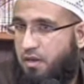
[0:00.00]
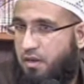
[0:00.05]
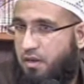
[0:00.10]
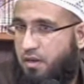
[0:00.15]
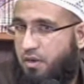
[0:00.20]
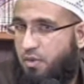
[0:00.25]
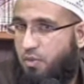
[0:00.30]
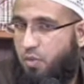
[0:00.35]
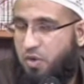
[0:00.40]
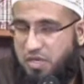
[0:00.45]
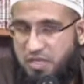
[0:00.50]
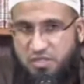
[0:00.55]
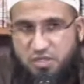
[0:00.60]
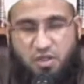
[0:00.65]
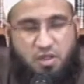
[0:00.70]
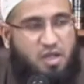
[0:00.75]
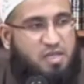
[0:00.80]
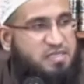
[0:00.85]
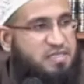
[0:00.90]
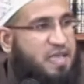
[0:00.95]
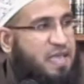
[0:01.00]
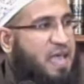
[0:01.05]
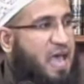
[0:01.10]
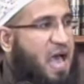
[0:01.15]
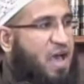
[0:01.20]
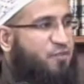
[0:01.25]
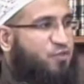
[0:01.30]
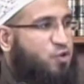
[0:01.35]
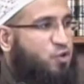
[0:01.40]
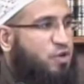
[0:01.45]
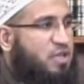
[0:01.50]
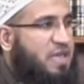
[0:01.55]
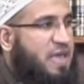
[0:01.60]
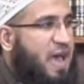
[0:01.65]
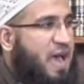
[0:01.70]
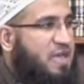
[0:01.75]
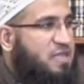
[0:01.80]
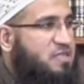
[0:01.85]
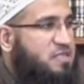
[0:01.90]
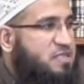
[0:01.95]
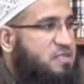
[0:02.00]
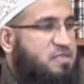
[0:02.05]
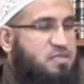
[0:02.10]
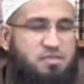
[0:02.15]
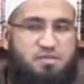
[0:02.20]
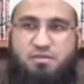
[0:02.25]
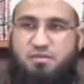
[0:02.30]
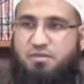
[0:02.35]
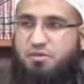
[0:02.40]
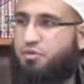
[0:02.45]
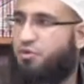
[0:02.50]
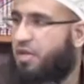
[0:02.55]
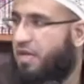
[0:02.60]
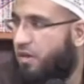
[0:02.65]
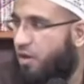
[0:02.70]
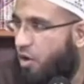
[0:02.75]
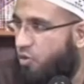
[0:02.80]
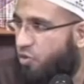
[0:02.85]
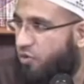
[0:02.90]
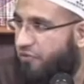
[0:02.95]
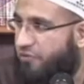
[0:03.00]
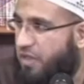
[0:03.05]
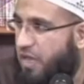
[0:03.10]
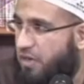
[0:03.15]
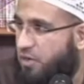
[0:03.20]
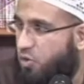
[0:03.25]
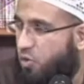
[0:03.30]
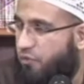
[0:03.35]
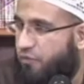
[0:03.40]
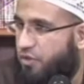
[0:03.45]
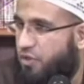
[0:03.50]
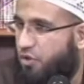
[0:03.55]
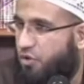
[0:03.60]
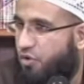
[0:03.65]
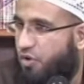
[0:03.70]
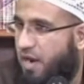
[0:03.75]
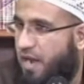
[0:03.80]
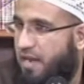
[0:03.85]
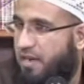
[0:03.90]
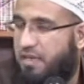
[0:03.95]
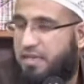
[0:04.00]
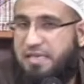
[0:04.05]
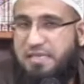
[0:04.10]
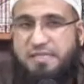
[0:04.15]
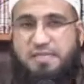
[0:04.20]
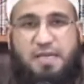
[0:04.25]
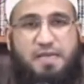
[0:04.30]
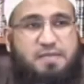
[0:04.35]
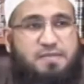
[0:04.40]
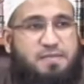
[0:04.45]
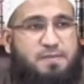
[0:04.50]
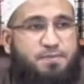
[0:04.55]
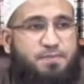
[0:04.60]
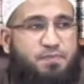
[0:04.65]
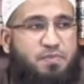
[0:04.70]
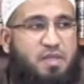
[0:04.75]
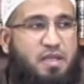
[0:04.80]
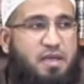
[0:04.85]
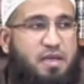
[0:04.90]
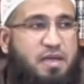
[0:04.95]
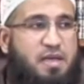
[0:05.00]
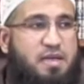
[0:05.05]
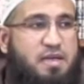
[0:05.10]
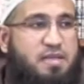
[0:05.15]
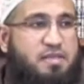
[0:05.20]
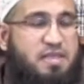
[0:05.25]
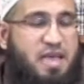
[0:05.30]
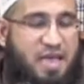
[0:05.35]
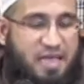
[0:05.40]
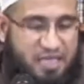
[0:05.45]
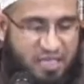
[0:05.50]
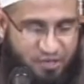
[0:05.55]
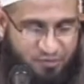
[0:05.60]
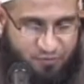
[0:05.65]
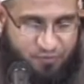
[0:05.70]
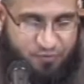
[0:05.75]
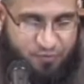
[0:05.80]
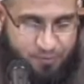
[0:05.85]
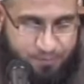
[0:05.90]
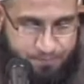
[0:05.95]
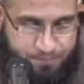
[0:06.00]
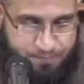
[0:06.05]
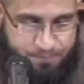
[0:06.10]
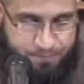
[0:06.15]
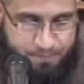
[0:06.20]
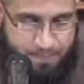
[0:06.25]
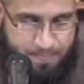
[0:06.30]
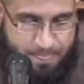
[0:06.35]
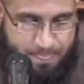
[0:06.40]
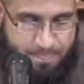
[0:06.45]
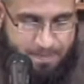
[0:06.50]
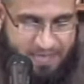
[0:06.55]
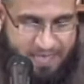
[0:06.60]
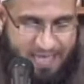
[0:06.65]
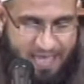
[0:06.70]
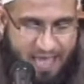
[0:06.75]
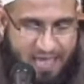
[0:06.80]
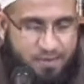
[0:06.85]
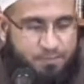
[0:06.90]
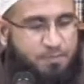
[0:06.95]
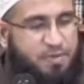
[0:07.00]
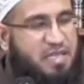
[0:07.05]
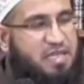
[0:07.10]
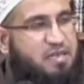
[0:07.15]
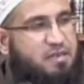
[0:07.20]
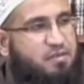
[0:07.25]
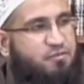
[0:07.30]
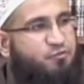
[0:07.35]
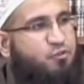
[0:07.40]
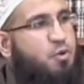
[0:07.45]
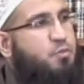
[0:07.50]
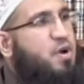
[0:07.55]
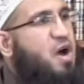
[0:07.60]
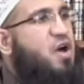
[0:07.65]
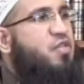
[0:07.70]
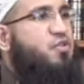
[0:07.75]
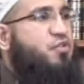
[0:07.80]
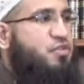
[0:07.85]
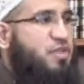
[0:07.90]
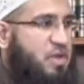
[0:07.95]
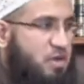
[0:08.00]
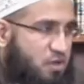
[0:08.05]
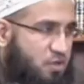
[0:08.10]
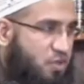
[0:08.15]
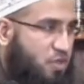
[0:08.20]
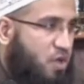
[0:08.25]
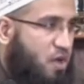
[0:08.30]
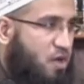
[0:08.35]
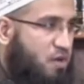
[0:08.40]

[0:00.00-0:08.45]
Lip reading: What does Allah say after he asks, do they not reflect over the Qur'an? He says that if it had been from other than Allah,